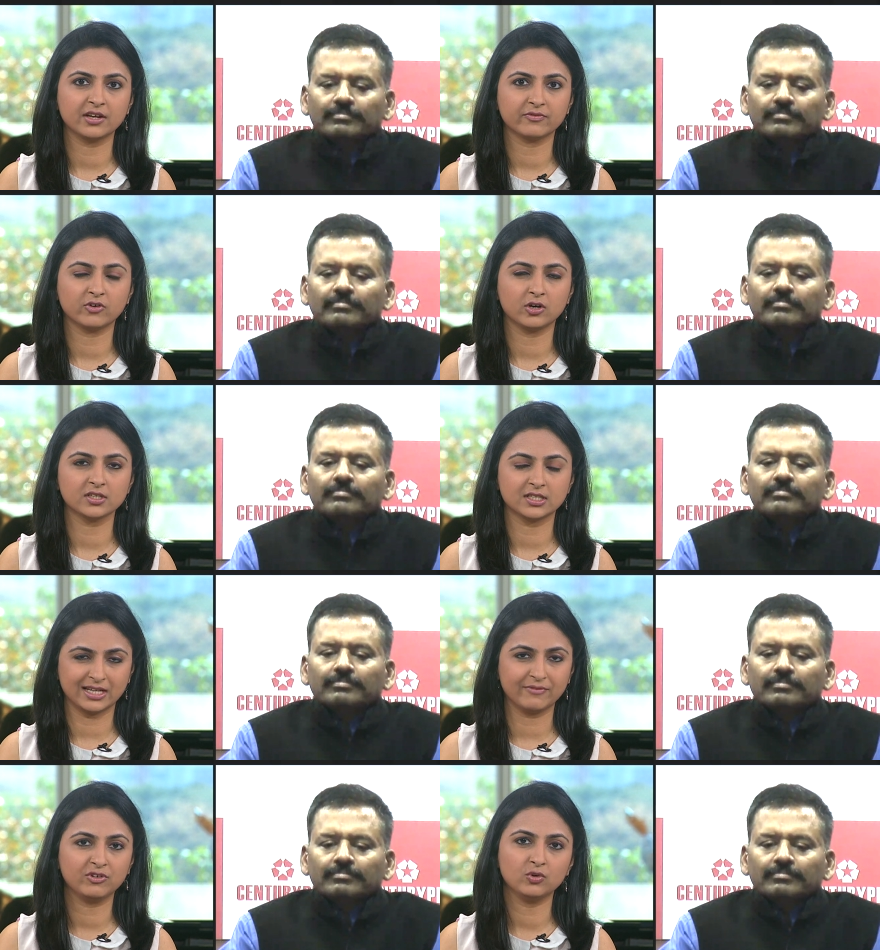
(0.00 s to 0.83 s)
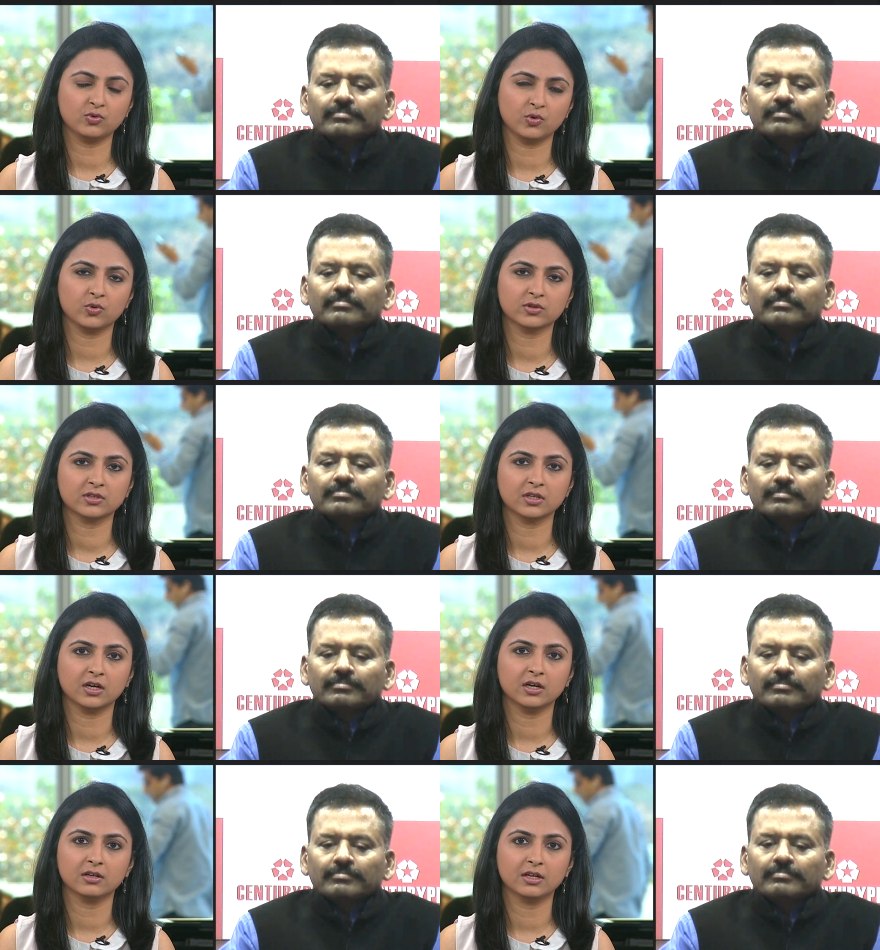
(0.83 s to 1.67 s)
Speaker 1: and, of course, the revenue growth
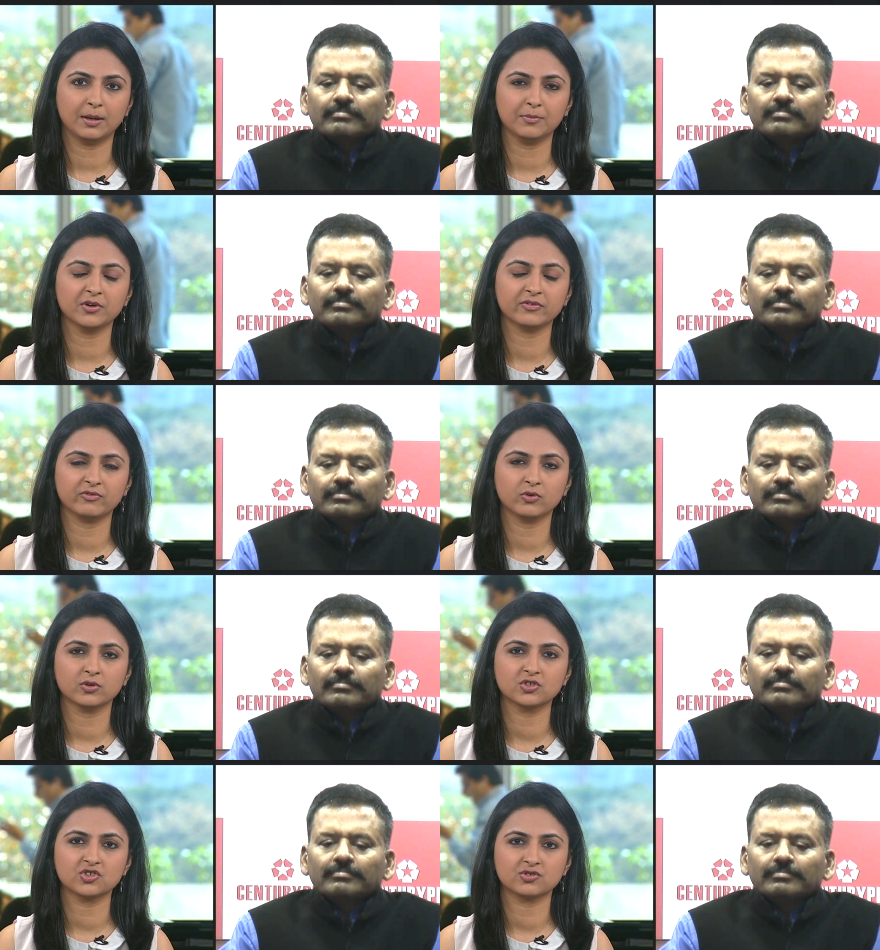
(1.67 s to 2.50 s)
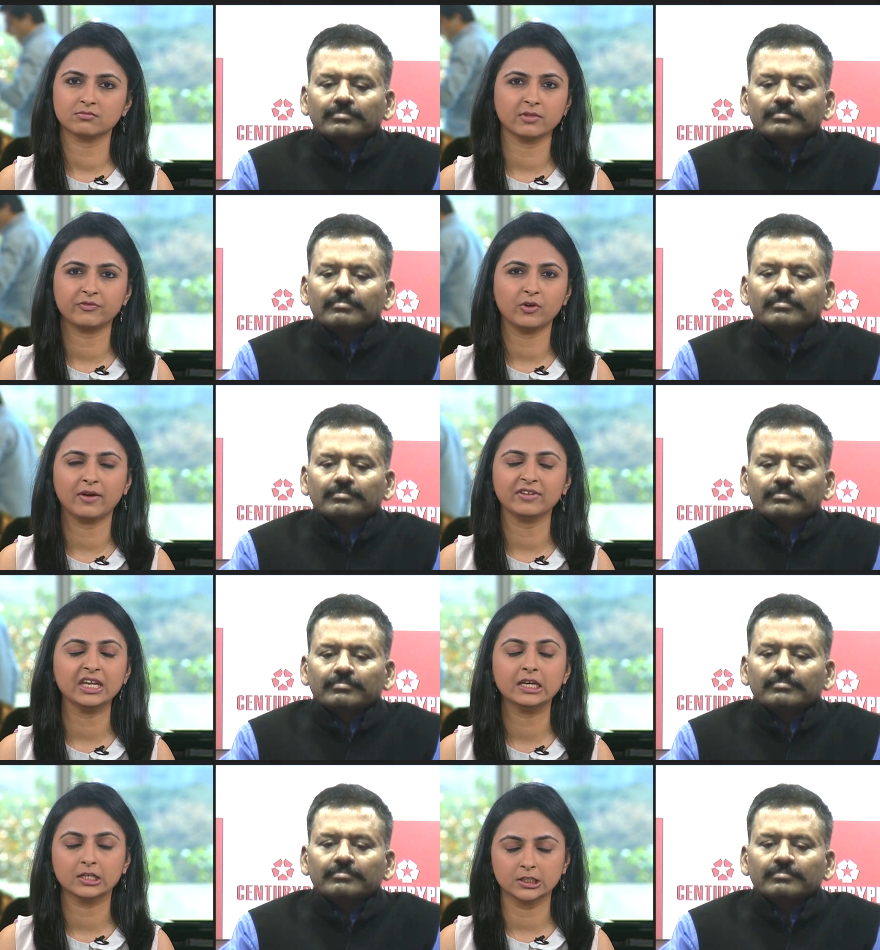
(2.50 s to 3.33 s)
uh, number? If you could, if you have
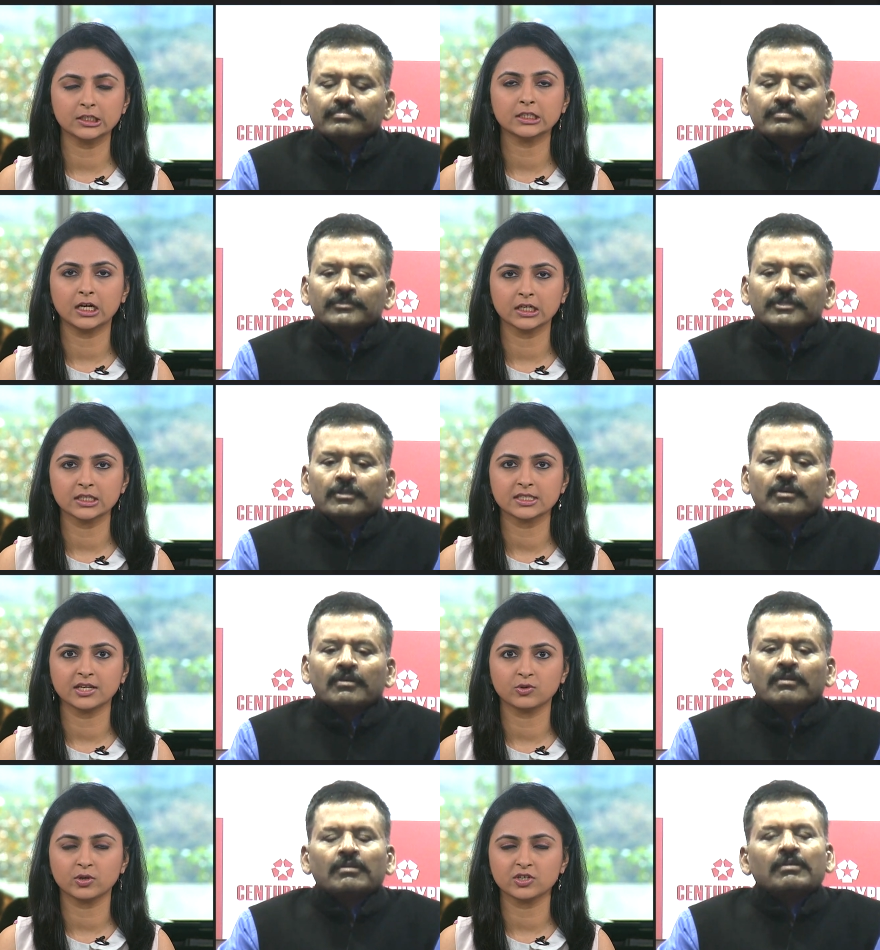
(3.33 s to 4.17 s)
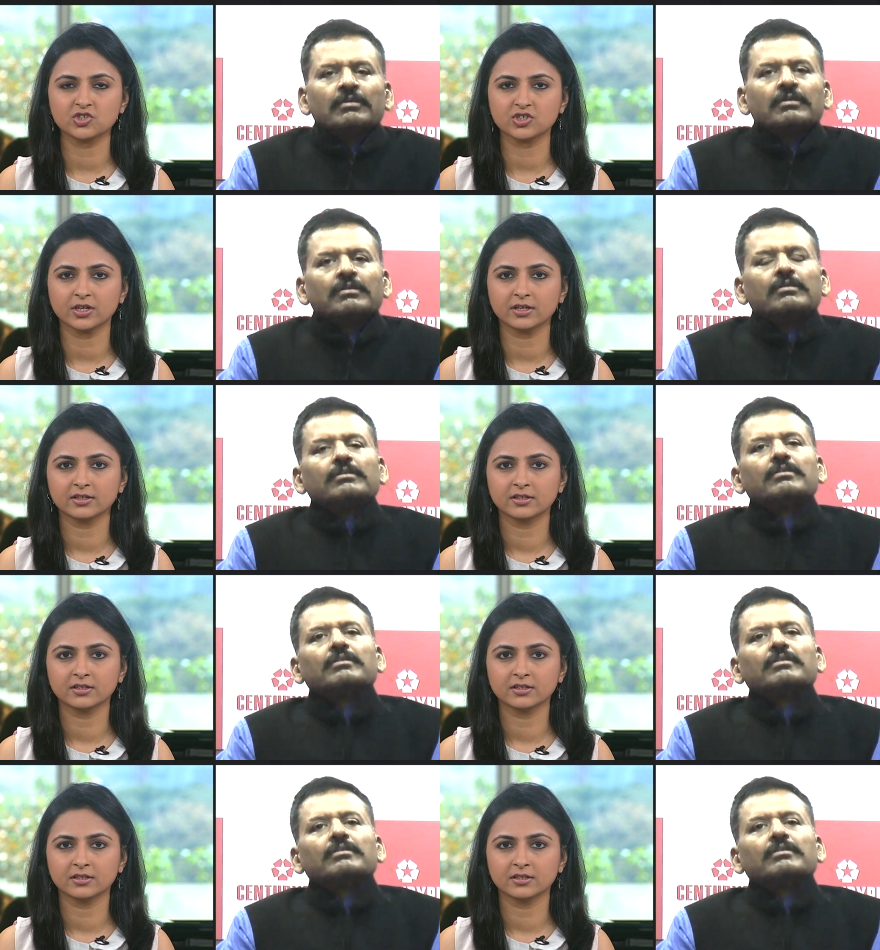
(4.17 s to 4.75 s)
any internal targets that you can share.